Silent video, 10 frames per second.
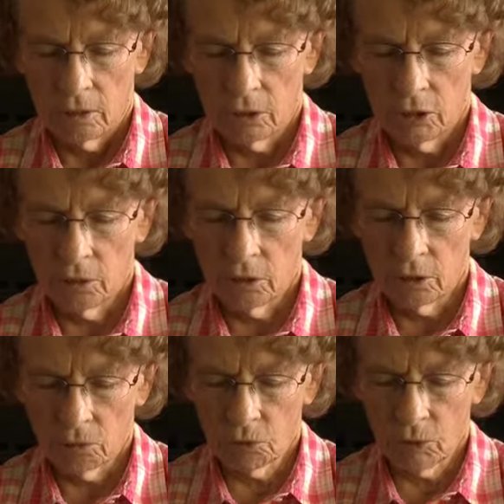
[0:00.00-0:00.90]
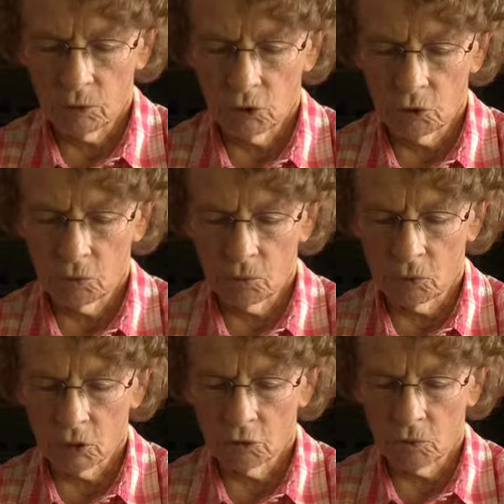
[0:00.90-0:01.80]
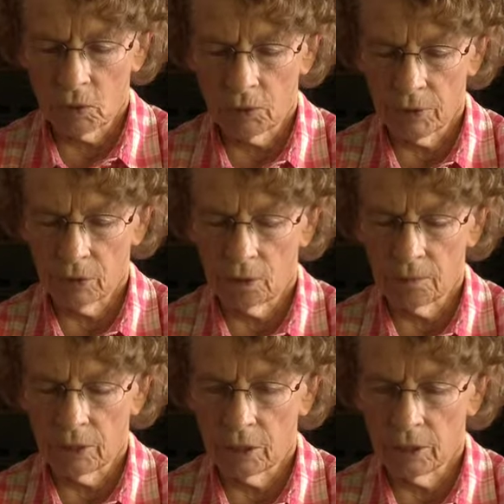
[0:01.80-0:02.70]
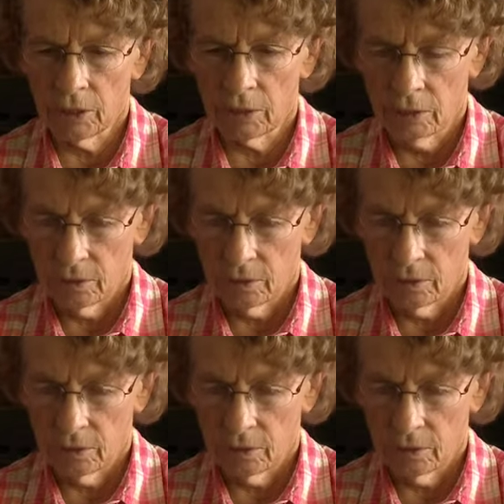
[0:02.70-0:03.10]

She uh, went with Shorty Morris for a while, and they got married.